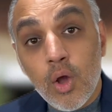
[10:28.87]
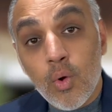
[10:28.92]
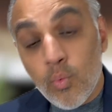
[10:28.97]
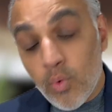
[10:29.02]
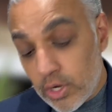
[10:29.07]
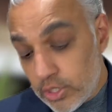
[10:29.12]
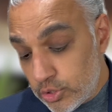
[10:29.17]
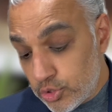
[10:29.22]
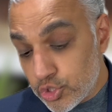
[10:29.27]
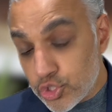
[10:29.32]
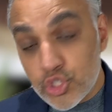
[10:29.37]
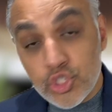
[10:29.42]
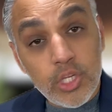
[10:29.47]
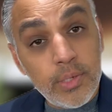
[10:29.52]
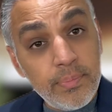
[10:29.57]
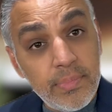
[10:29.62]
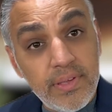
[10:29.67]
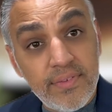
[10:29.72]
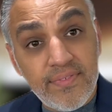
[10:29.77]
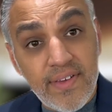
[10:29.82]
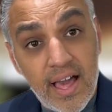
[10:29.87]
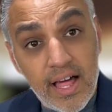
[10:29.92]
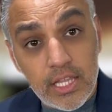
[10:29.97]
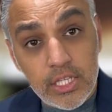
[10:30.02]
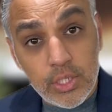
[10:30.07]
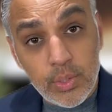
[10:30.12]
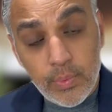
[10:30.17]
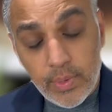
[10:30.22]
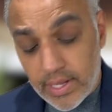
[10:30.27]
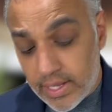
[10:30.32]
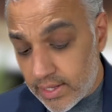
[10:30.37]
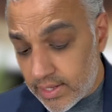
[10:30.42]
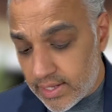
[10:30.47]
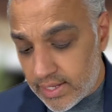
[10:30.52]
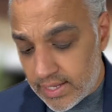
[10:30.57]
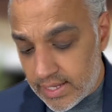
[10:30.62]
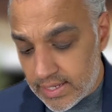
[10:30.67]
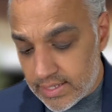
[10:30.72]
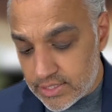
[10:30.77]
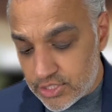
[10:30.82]
What you should be valuing
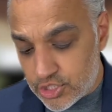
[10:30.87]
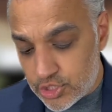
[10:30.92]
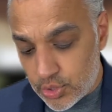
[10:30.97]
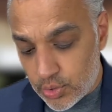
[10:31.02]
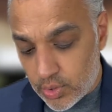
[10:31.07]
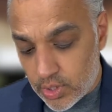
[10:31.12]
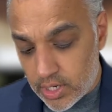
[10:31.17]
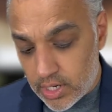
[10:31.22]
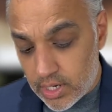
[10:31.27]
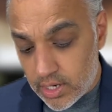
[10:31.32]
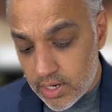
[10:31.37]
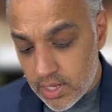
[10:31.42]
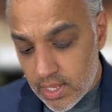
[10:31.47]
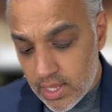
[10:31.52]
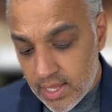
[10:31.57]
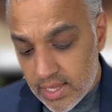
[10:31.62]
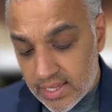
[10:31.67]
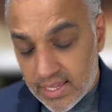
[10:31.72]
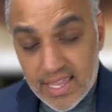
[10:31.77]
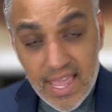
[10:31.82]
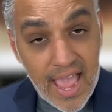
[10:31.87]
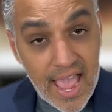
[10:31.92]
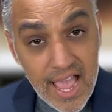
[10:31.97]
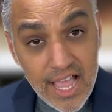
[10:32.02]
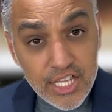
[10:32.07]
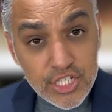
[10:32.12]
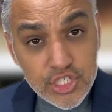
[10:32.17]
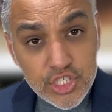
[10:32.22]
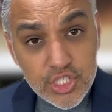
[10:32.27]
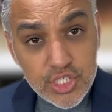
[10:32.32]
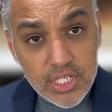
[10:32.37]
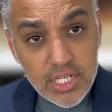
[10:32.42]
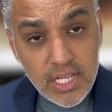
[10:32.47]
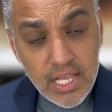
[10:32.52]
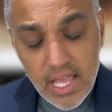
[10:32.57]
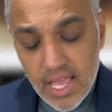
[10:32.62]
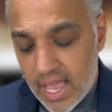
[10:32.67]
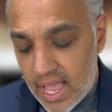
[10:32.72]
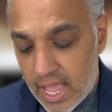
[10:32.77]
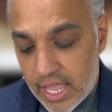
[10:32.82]
is your cash
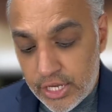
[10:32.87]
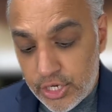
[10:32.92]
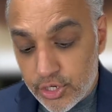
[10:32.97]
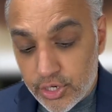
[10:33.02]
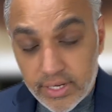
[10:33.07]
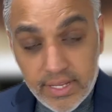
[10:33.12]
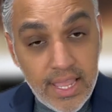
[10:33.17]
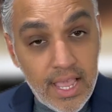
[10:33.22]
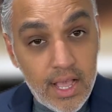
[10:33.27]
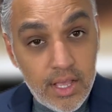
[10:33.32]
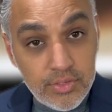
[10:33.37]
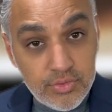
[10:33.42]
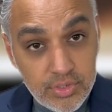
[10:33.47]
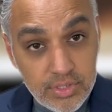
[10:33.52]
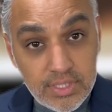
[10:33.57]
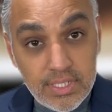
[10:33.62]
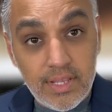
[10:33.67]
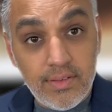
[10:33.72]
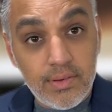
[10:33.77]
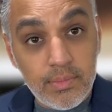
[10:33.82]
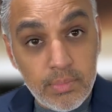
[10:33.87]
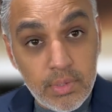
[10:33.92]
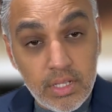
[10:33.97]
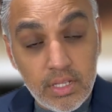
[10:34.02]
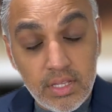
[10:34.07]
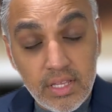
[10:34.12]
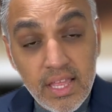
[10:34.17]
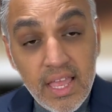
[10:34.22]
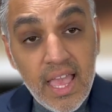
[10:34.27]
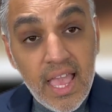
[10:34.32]
and your accounts receivable.